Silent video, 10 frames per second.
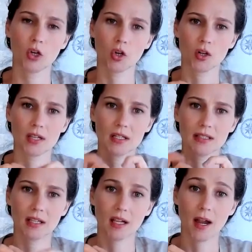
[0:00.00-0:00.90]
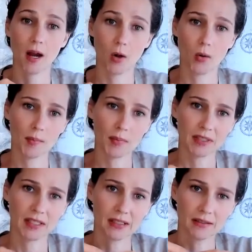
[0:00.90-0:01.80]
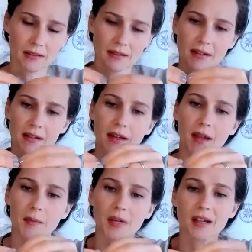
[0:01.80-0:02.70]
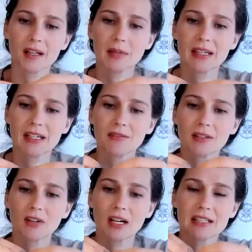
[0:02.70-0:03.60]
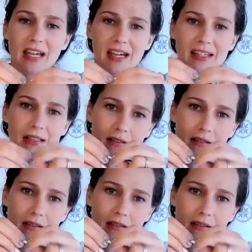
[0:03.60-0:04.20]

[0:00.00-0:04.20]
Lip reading: crinkly and crumply. I'm not going to make it even very tight